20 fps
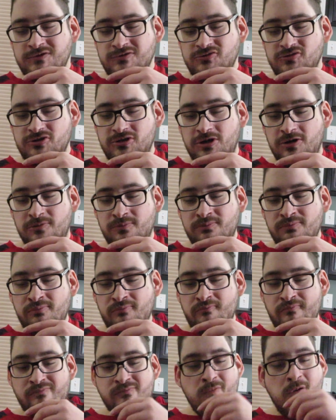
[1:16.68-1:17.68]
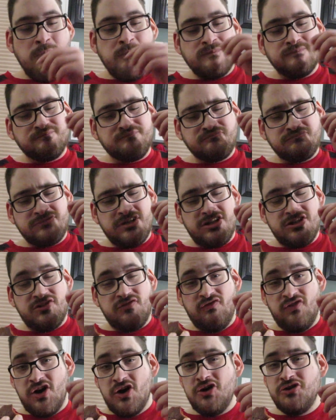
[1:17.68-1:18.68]
So, it's
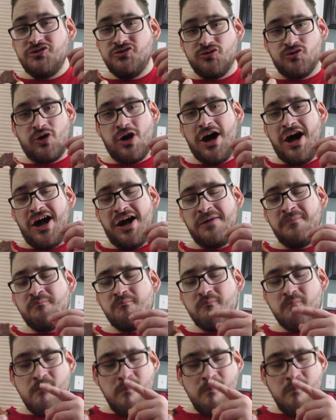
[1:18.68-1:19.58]
very dry.